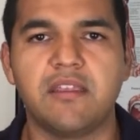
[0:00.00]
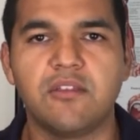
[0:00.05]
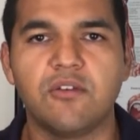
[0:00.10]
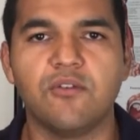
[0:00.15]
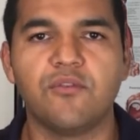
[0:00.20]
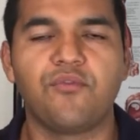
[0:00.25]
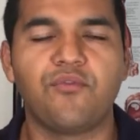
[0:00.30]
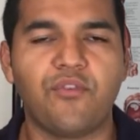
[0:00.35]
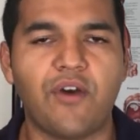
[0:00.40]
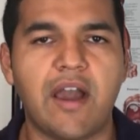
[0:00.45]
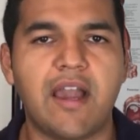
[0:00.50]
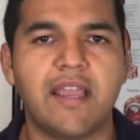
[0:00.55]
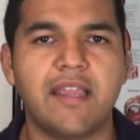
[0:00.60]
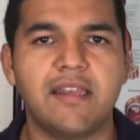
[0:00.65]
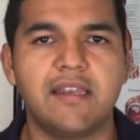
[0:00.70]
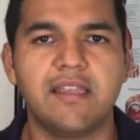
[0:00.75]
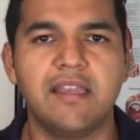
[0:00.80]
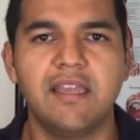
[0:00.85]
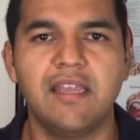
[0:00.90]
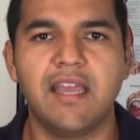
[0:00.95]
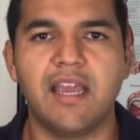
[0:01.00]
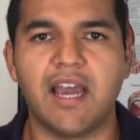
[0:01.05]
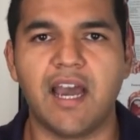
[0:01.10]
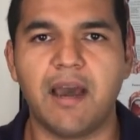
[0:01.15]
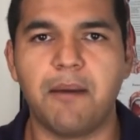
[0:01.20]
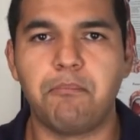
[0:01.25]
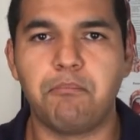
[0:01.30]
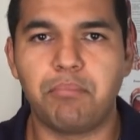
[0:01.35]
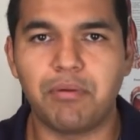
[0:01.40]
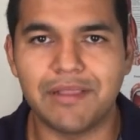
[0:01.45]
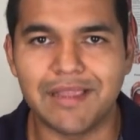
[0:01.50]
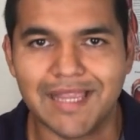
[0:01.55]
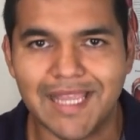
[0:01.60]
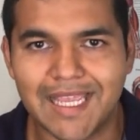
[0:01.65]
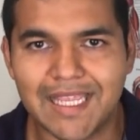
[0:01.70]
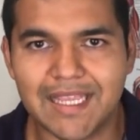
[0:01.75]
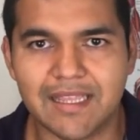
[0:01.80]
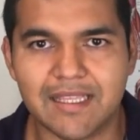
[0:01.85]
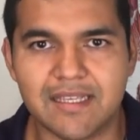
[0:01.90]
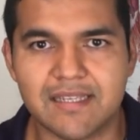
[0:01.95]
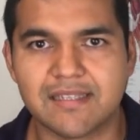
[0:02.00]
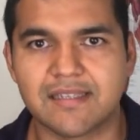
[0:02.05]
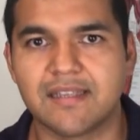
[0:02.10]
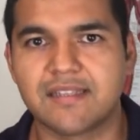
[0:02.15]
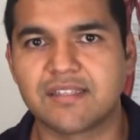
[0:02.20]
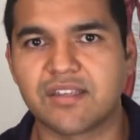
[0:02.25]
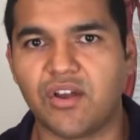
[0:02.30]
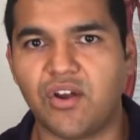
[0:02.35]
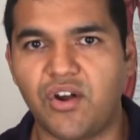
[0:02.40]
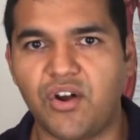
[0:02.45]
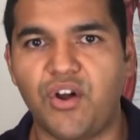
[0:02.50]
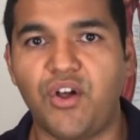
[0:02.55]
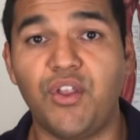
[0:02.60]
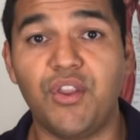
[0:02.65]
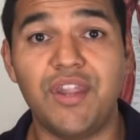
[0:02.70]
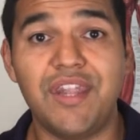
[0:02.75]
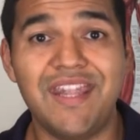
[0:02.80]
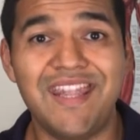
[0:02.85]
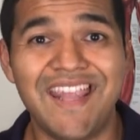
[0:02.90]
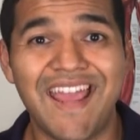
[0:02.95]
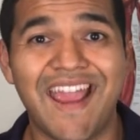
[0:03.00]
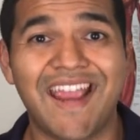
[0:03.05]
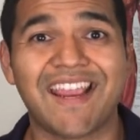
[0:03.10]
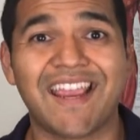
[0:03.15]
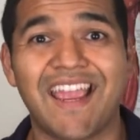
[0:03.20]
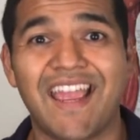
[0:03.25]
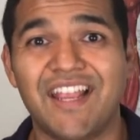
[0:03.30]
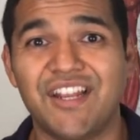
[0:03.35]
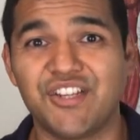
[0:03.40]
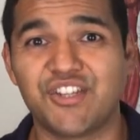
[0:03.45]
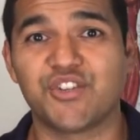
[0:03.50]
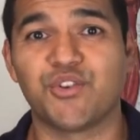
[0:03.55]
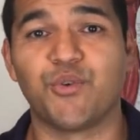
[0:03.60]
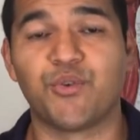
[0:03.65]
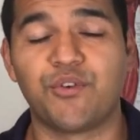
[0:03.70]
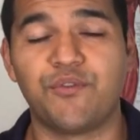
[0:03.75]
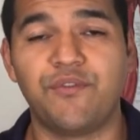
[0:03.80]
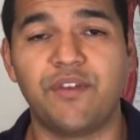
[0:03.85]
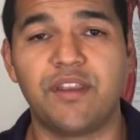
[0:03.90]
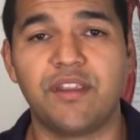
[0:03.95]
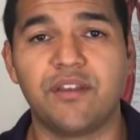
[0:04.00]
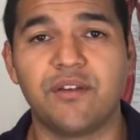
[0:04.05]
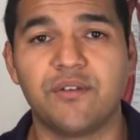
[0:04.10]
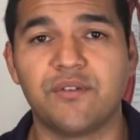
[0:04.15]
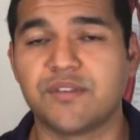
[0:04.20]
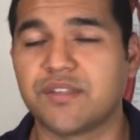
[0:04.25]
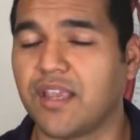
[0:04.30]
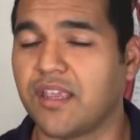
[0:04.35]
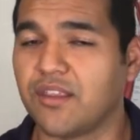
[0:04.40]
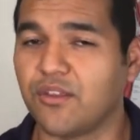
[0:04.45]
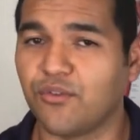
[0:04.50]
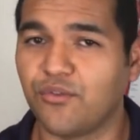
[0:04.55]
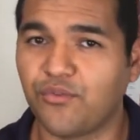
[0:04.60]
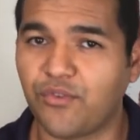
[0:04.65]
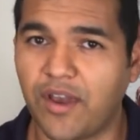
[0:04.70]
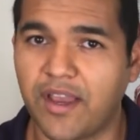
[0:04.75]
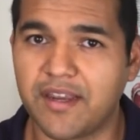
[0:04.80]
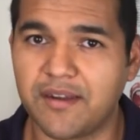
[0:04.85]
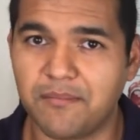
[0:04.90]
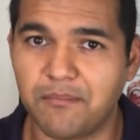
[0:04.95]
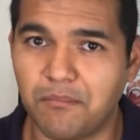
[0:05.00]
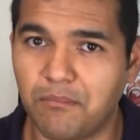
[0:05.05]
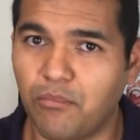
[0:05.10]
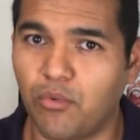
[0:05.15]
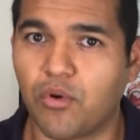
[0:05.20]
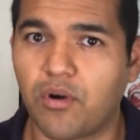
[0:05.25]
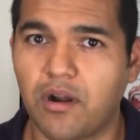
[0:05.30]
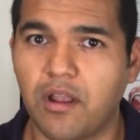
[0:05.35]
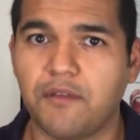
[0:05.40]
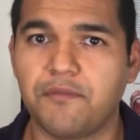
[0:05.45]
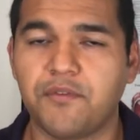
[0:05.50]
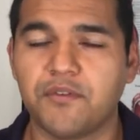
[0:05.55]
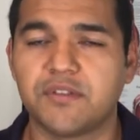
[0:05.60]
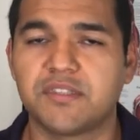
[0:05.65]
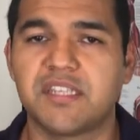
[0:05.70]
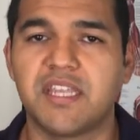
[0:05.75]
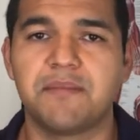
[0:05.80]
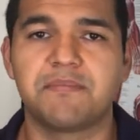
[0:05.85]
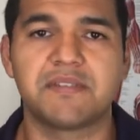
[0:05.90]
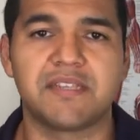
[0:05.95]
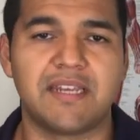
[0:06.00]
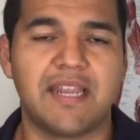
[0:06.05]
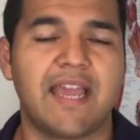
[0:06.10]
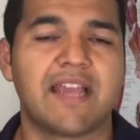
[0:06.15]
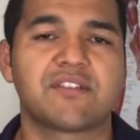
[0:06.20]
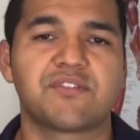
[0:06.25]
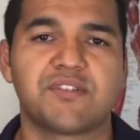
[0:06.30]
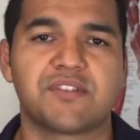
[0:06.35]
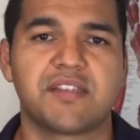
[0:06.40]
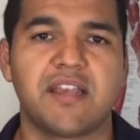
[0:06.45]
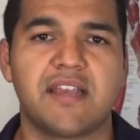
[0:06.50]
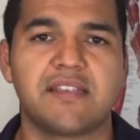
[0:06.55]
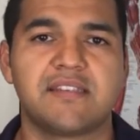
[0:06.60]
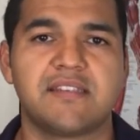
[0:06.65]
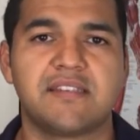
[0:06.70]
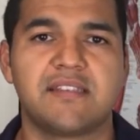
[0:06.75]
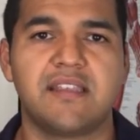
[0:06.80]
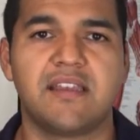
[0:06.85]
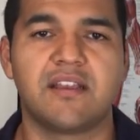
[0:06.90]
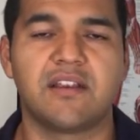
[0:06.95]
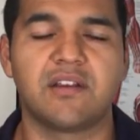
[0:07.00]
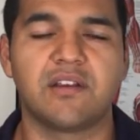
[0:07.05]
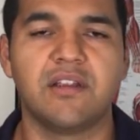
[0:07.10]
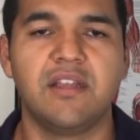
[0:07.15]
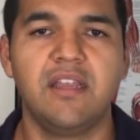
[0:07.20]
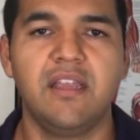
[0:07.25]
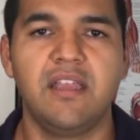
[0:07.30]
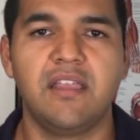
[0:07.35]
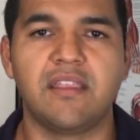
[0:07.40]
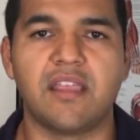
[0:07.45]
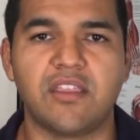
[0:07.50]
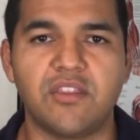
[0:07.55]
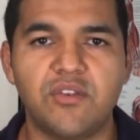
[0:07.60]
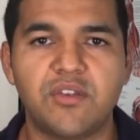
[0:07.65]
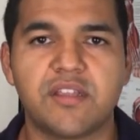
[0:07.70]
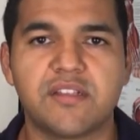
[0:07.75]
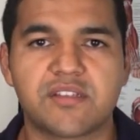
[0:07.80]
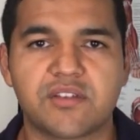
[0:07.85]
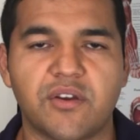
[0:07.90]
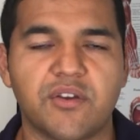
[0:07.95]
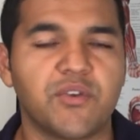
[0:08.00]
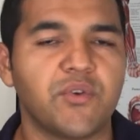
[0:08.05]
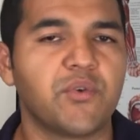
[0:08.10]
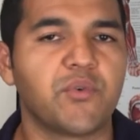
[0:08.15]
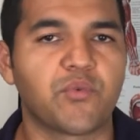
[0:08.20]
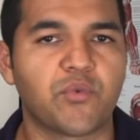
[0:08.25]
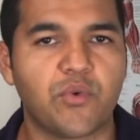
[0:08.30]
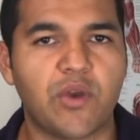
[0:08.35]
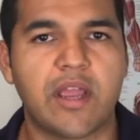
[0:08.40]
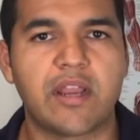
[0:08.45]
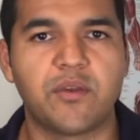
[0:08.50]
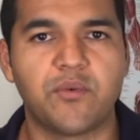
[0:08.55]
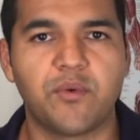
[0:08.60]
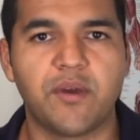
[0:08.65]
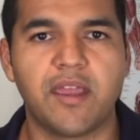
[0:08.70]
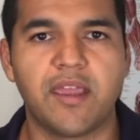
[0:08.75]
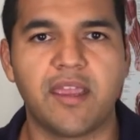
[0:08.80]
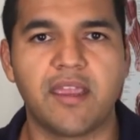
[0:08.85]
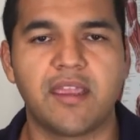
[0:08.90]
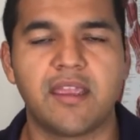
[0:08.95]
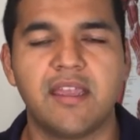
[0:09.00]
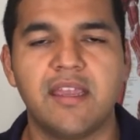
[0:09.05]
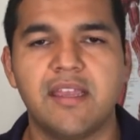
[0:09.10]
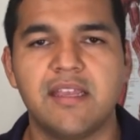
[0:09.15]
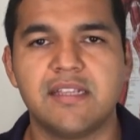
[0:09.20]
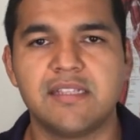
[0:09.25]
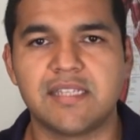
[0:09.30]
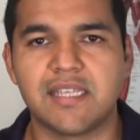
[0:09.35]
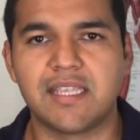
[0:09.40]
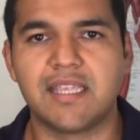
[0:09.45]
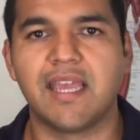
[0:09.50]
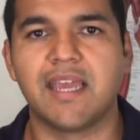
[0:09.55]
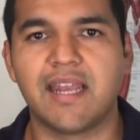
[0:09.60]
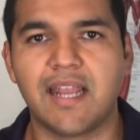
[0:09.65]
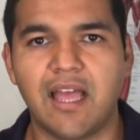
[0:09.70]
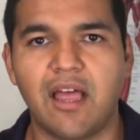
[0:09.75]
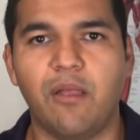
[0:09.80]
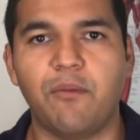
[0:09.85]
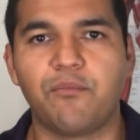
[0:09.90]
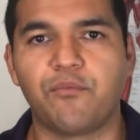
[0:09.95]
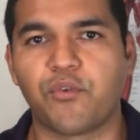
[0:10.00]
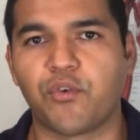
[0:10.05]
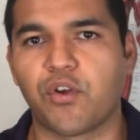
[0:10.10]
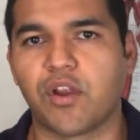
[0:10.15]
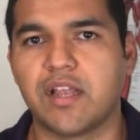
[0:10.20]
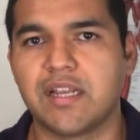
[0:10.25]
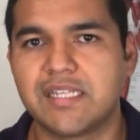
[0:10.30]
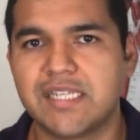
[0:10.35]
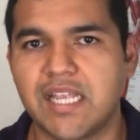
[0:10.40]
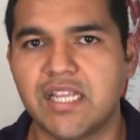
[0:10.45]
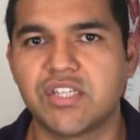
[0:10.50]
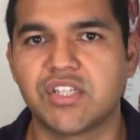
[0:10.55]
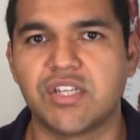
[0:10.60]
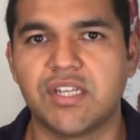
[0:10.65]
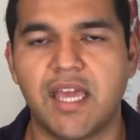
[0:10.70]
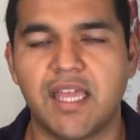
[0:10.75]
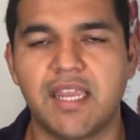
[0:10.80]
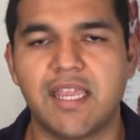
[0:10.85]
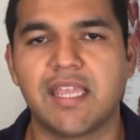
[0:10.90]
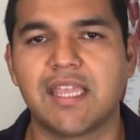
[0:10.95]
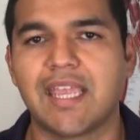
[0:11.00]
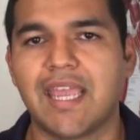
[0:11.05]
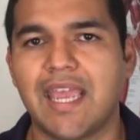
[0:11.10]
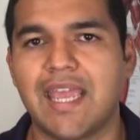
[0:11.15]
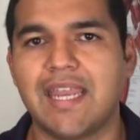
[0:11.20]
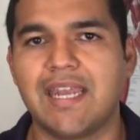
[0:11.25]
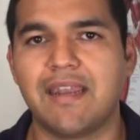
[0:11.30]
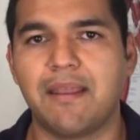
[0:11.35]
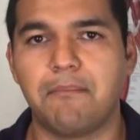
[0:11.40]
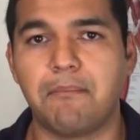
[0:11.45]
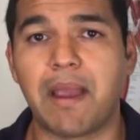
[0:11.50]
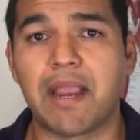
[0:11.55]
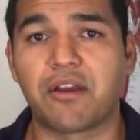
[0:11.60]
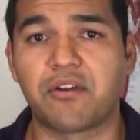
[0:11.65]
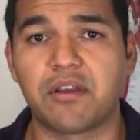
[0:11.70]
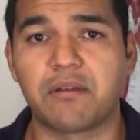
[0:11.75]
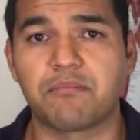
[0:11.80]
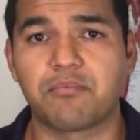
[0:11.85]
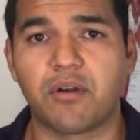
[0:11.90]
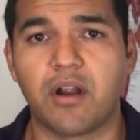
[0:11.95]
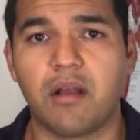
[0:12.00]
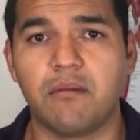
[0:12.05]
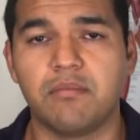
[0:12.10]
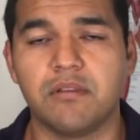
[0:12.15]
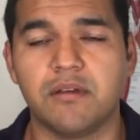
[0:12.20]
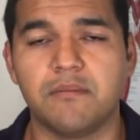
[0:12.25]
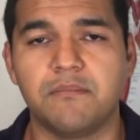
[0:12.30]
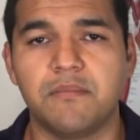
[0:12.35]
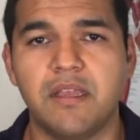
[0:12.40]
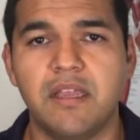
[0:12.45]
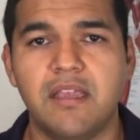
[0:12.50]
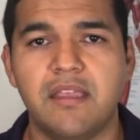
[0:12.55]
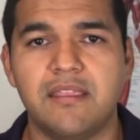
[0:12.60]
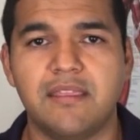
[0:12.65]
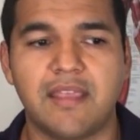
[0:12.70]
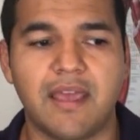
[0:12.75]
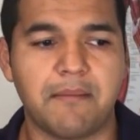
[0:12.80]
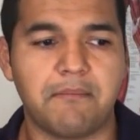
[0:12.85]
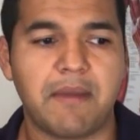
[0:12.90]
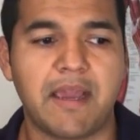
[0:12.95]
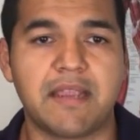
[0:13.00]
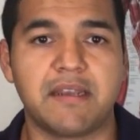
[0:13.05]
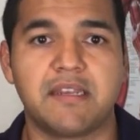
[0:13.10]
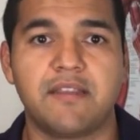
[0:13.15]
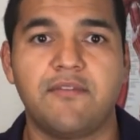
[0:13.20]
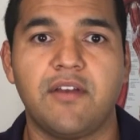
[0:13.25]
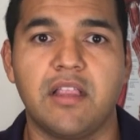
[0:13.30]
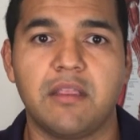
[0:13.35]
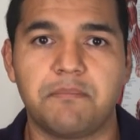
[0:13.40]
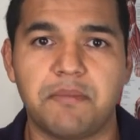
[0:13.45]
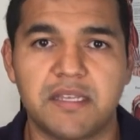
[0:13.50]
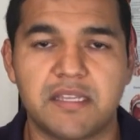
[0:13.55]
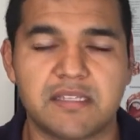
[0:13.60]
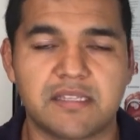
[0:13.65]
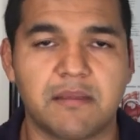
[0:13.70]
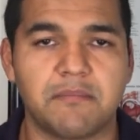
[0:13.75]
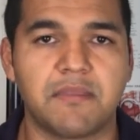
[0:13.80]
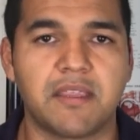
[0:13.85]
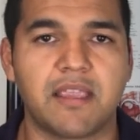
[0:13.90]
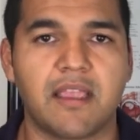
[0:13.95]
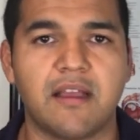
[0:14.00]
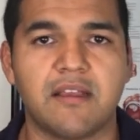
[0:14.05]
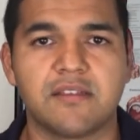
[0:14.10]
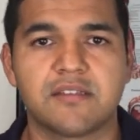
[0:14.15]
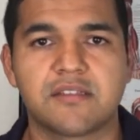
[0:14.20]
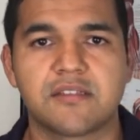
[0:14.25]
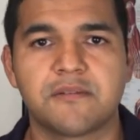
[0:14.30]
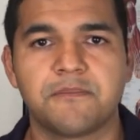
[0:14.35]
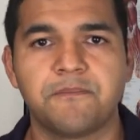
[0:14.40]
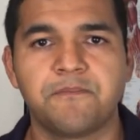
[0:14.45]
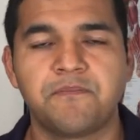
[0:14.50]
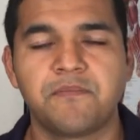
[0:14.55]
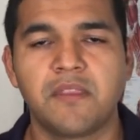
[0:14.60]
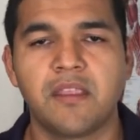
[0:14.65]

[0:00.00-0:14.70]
You'll find a playlist that's all neck and shoulder videos and you'll find more helpful tips and exercises there that you can start doing right away to get help for a tension headache and migraine problem that might develop into something else.